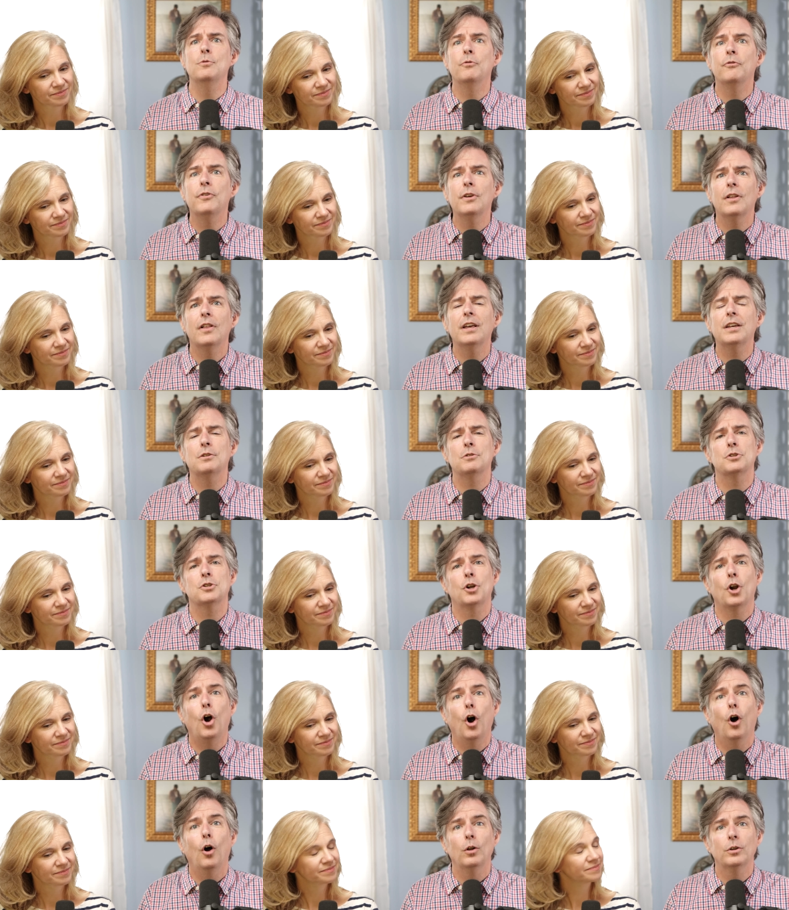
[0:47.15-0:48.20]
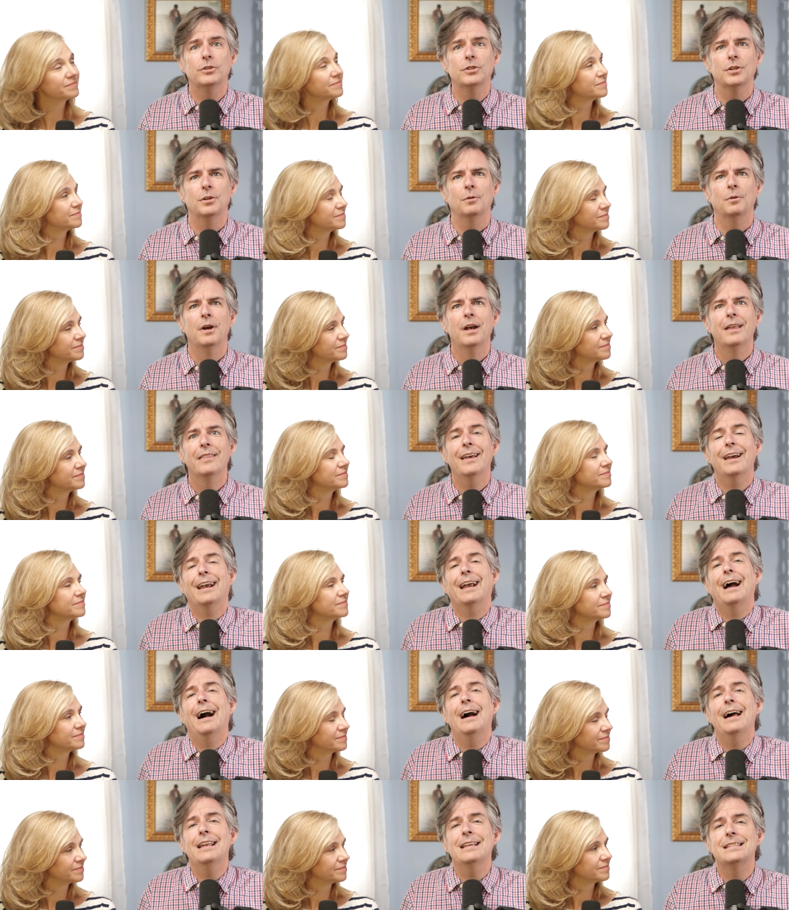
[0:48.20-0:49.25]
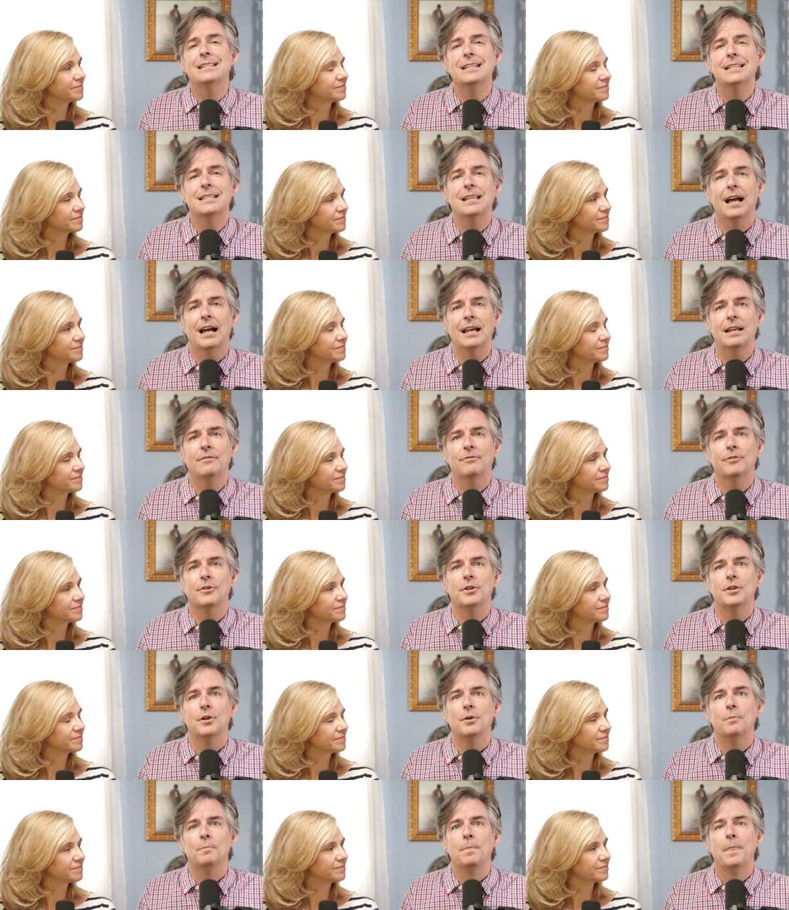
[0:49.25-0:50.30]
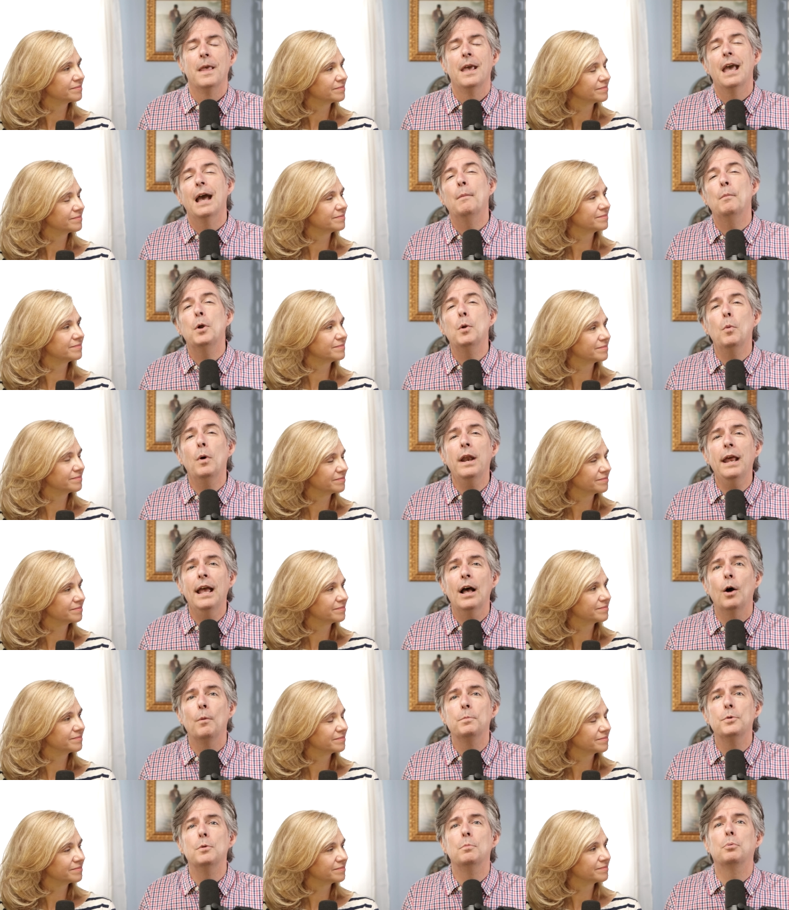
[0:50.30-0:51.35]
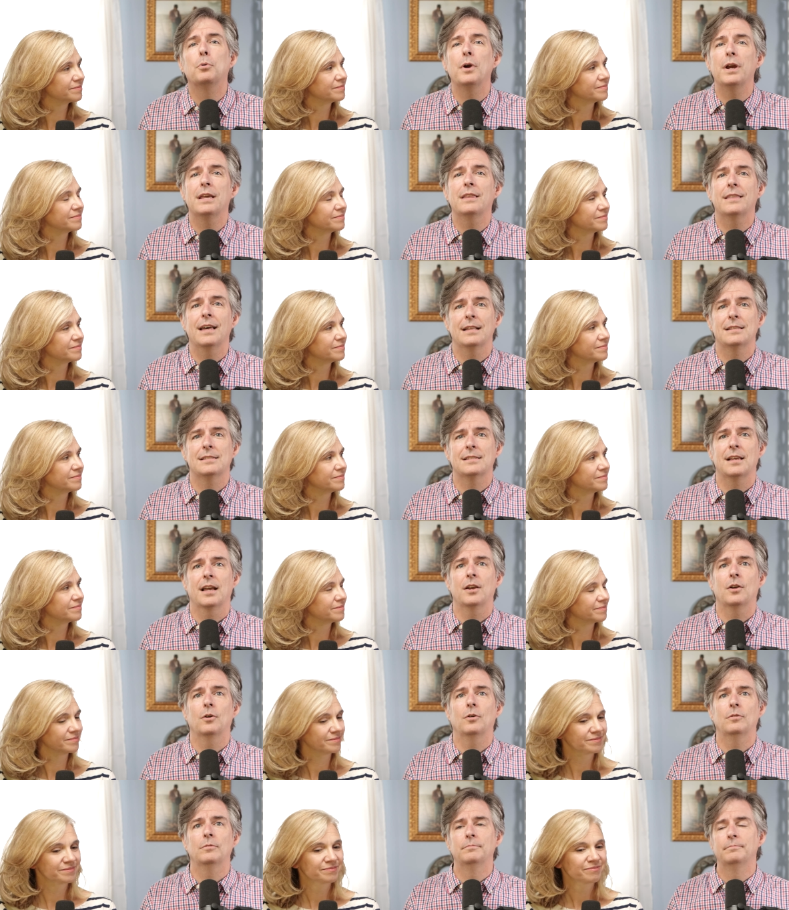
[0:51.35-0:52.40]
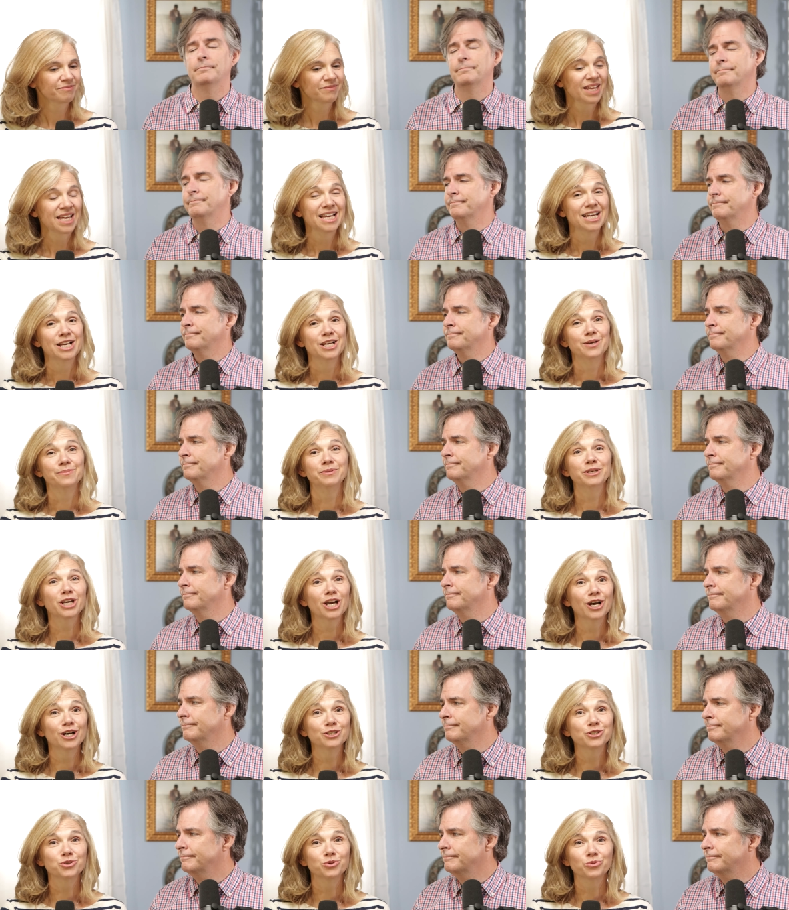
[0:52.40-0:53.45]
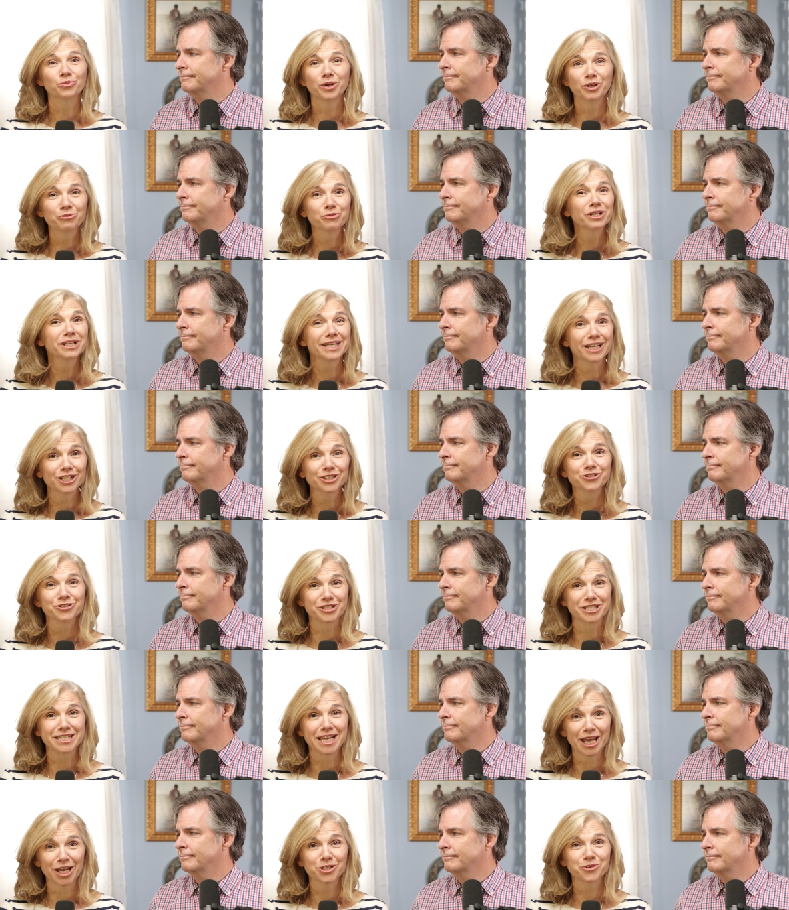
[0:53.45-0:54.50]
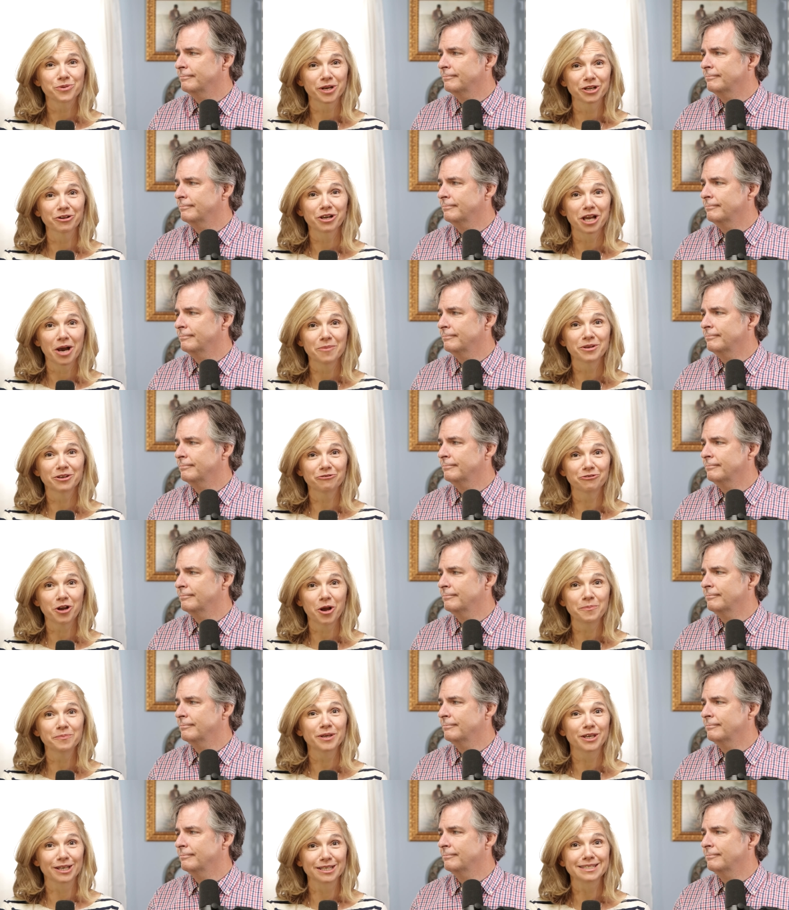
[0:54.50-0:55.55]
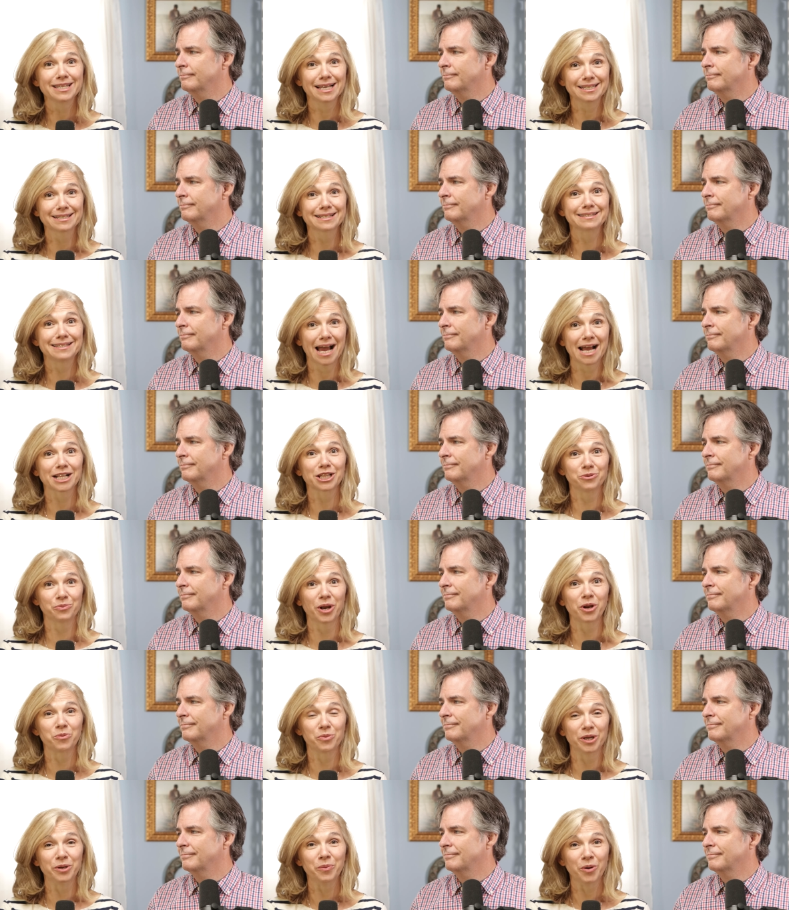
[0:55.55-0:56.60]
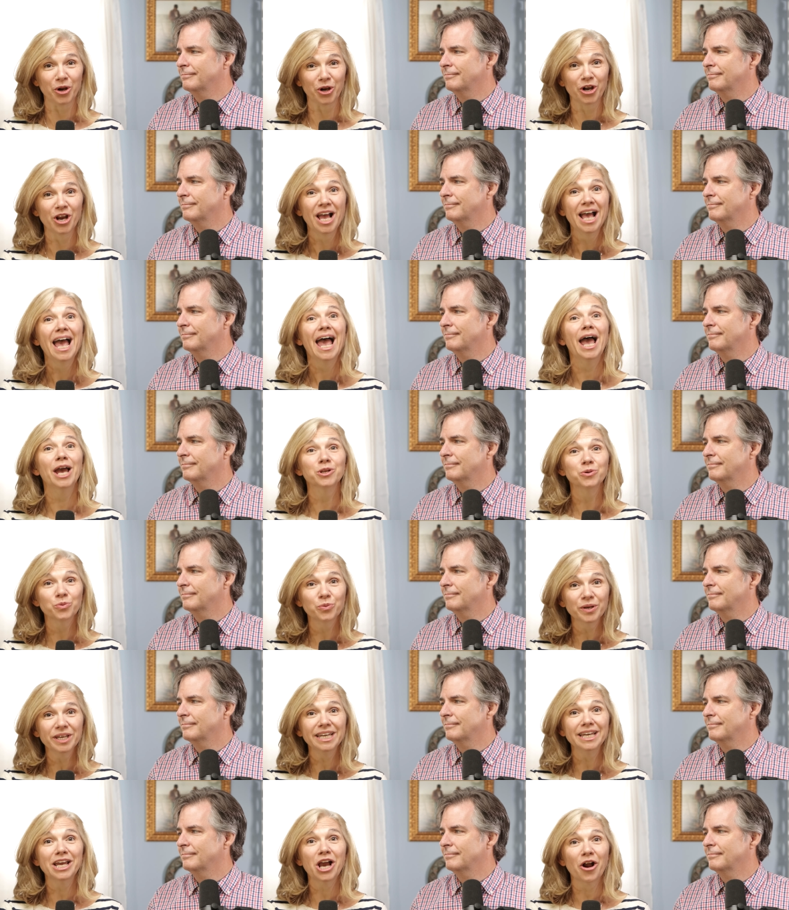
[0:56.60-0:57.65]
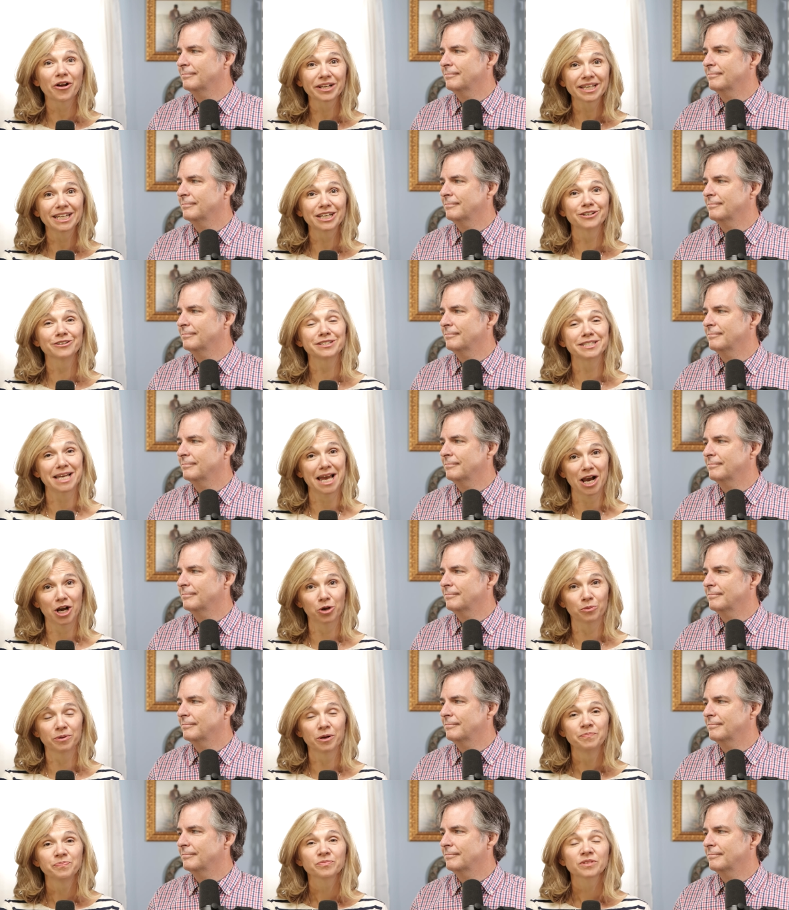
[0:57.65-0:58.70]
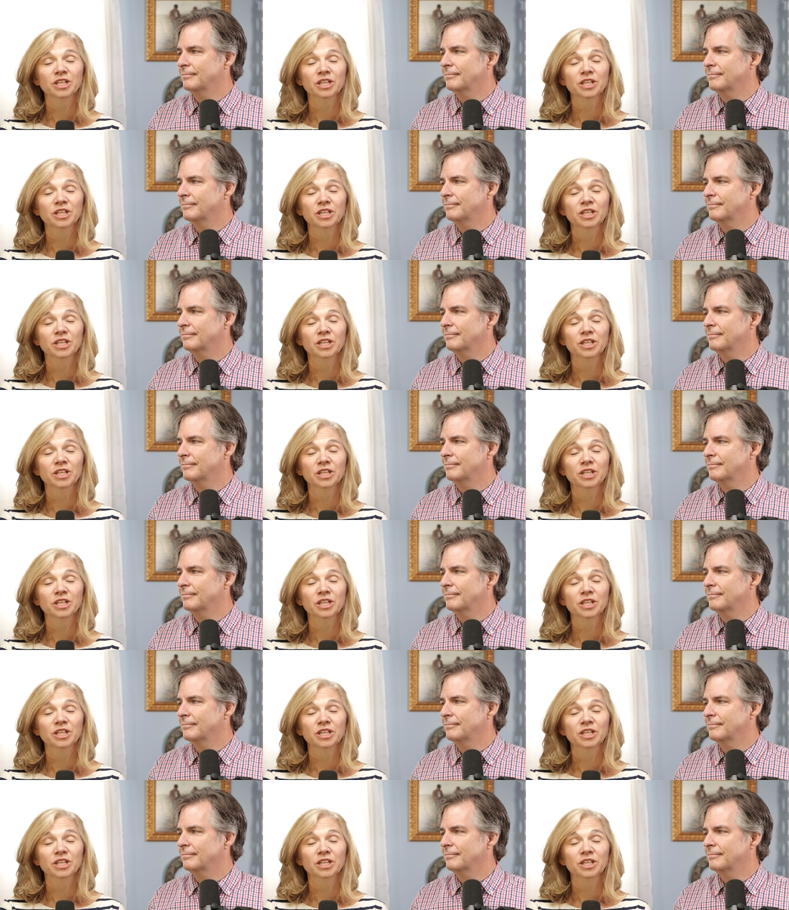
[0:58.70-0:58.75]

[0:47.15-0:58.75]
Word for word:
Speaker 1: you feel like you're called to, that God has designed for you. And we want to help you break that cycle.
Speaker 2: Because we really understand where you're coming from, because that's exactly where we were, and we are here to help.